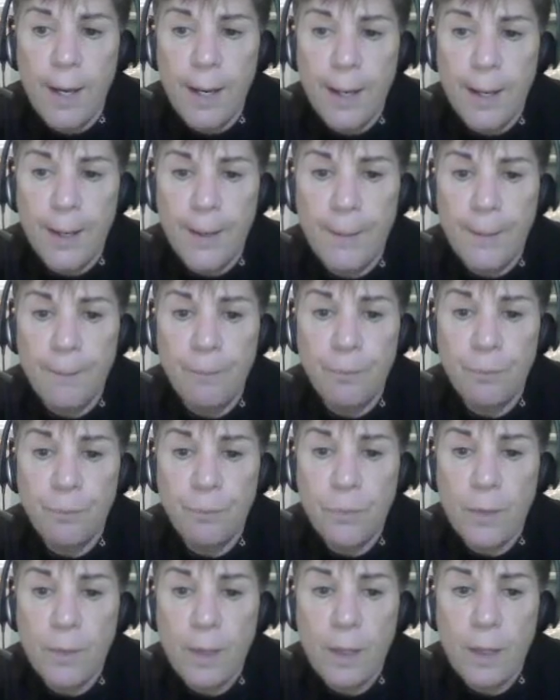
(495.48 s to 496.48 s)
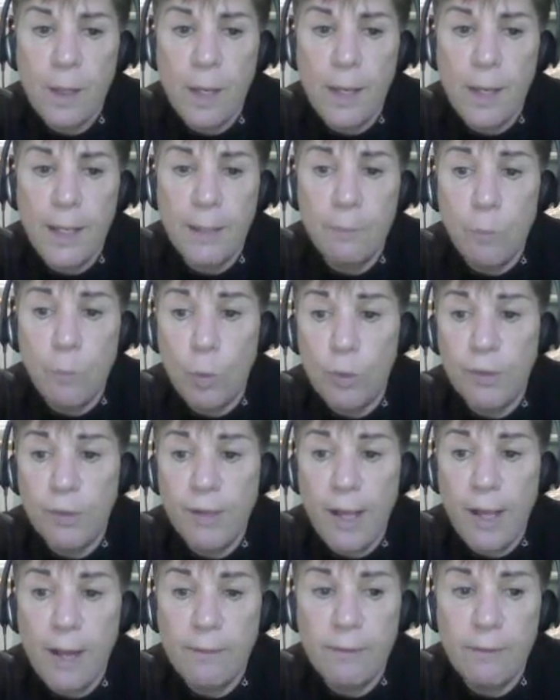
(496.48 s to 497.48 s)
And more
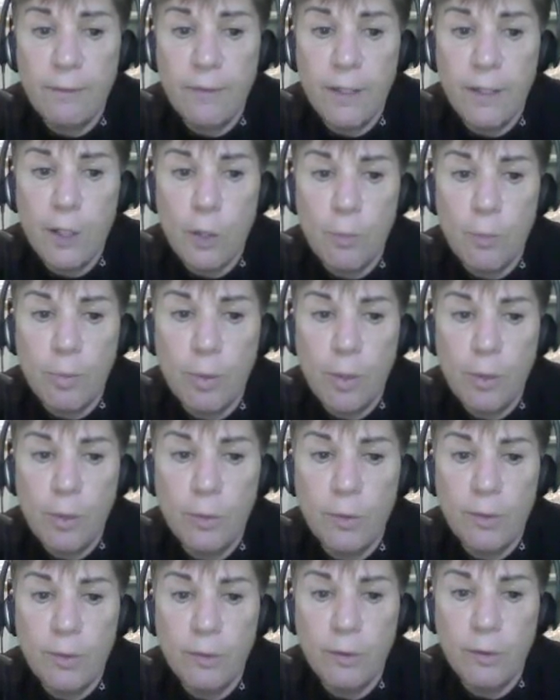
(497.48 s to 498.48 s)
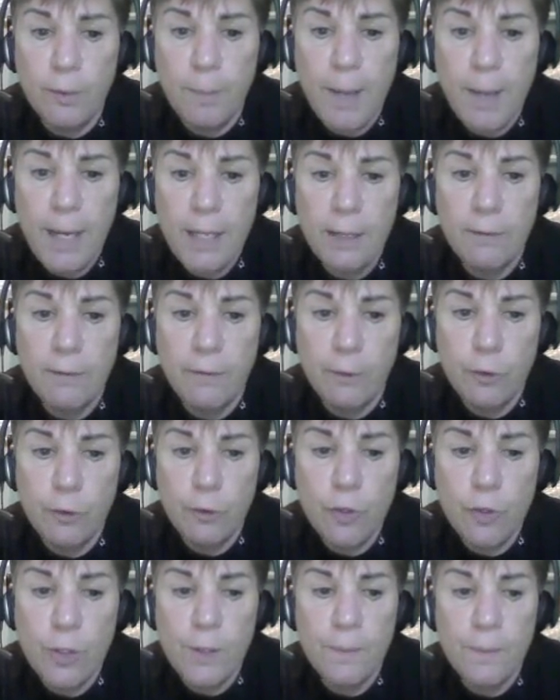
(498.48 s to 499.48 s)
savvy video pros, there's a paid
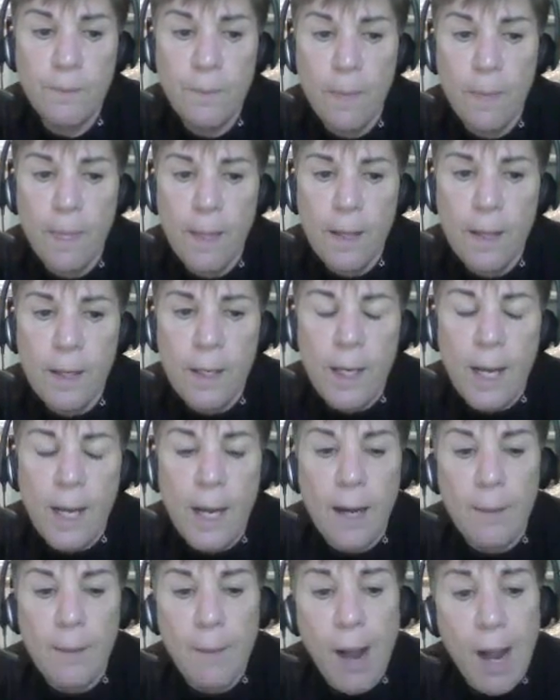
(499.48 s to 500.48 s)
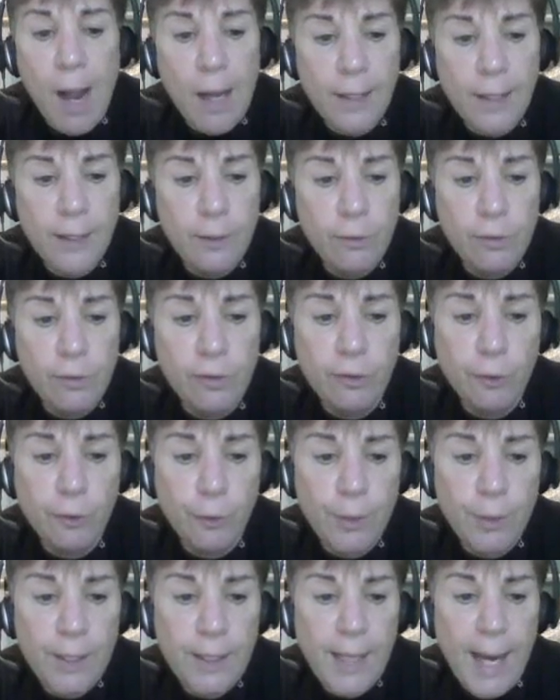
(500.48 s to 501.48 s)
version. I use
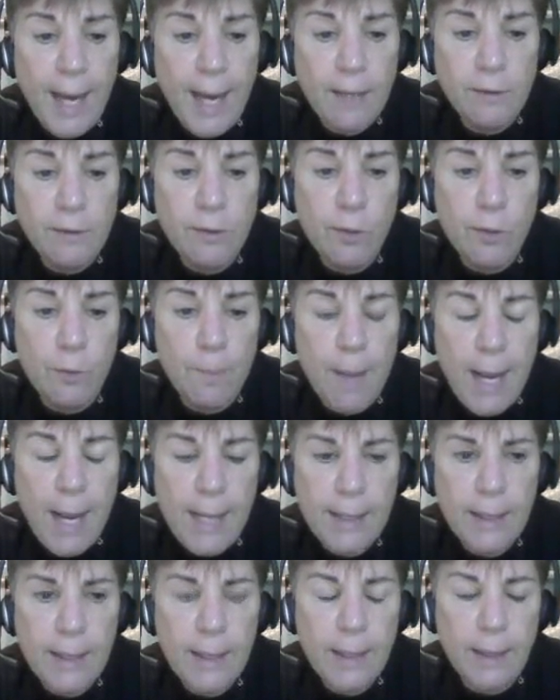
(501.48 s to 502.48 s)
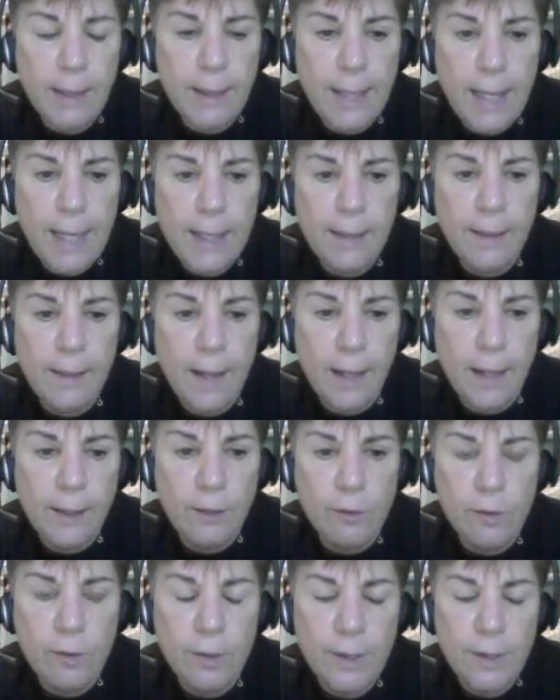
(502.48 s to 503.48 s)
Screencast-O-Matic. Again, I
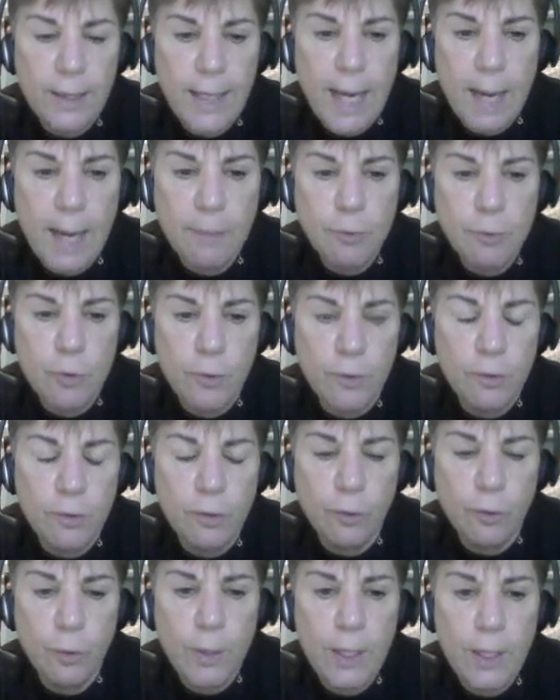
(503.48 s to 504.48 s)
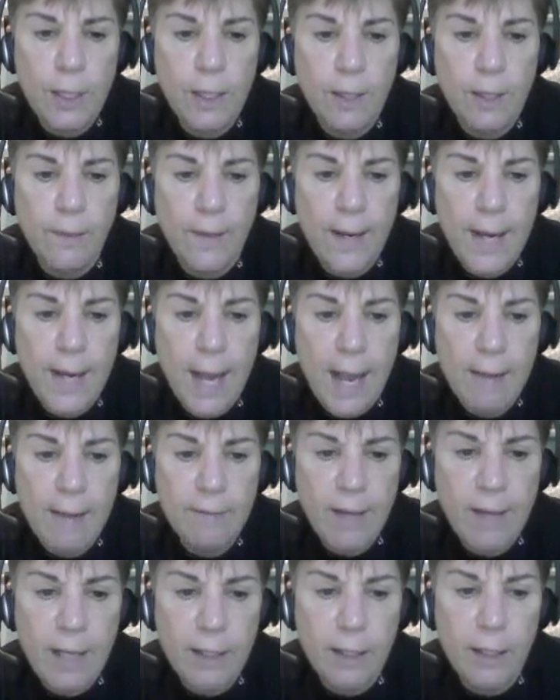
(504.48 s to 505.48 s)
use it to capture the screen, and they
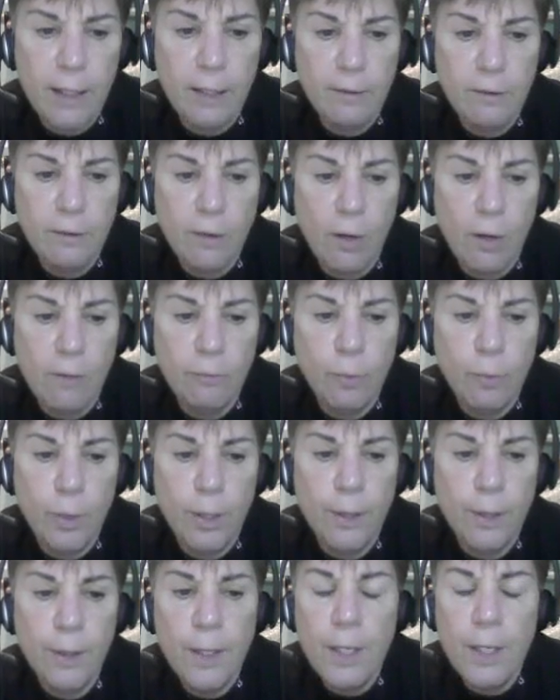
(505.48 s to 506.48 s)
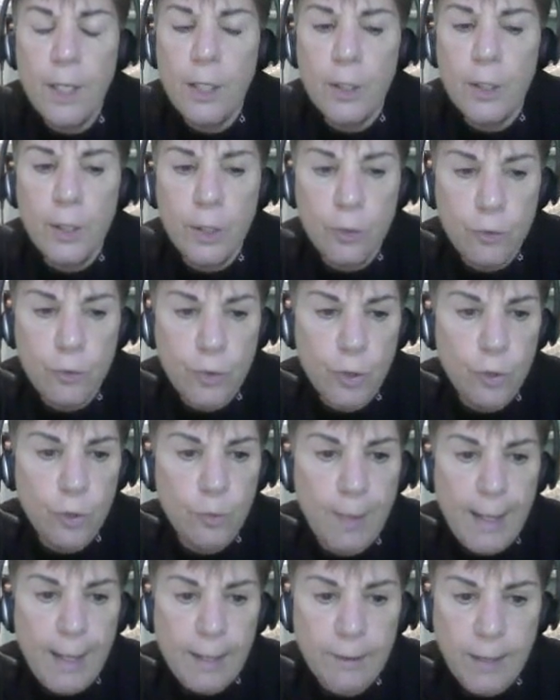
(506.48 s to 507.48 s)
have editing software.
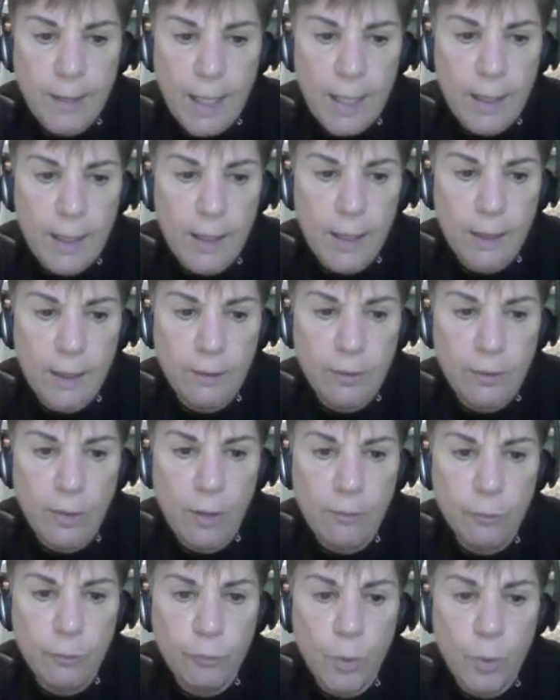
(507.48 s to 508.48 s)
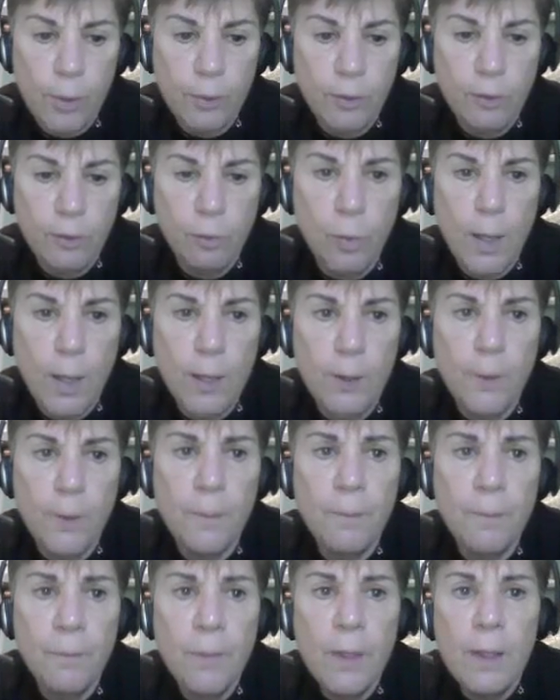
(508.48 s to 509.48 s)
YouTube has editing software as
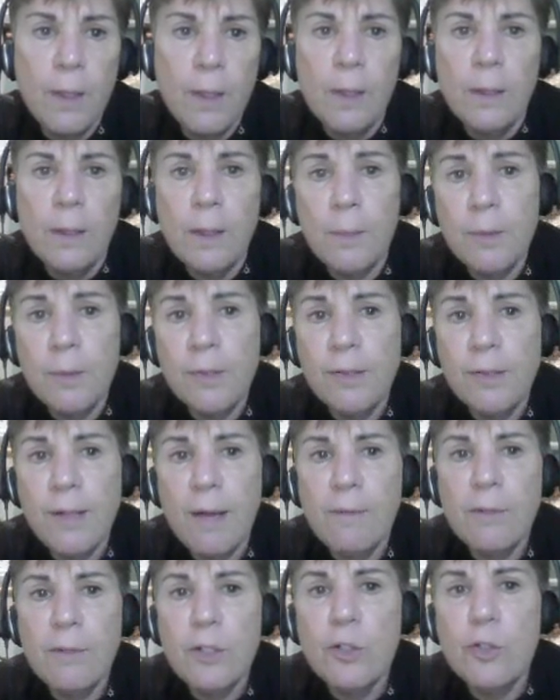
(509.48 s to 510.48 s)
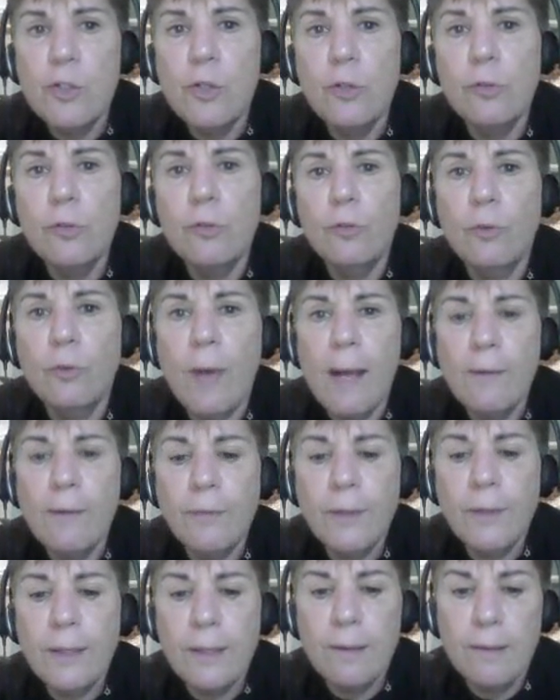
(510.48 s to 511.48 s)
well. Number 7, choose
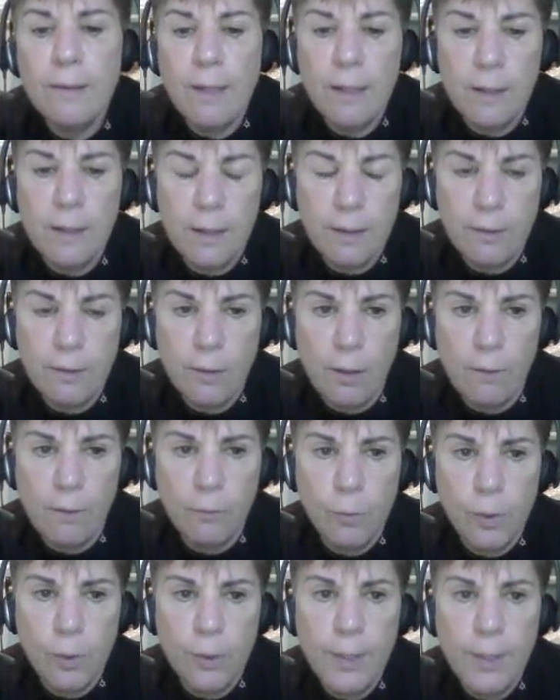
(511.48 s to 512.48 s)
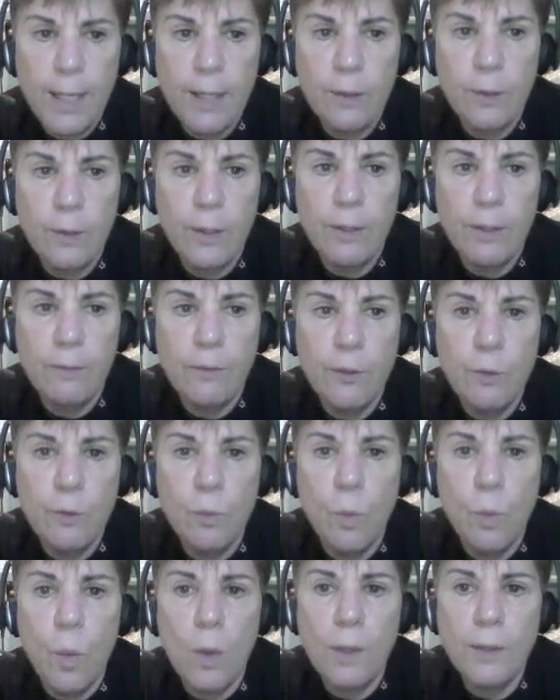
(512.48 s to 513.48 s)
graphic design software. Now, if you
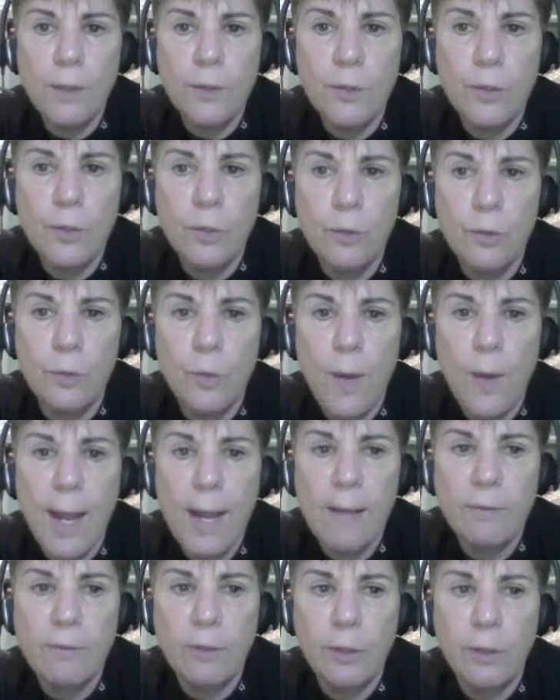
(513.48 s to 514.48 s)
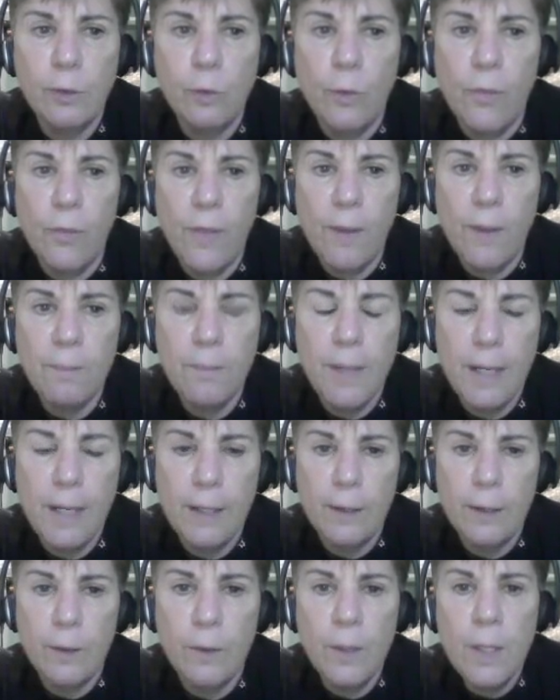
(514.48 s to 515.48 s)
want to have a little
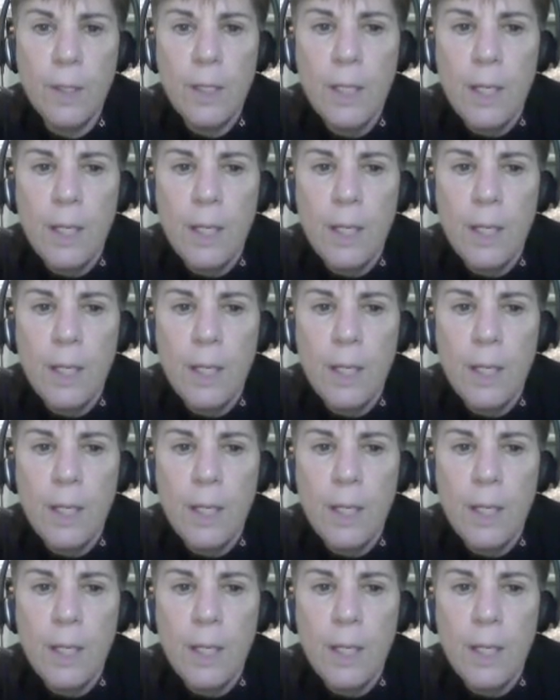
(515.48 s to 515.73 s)
thumbnail,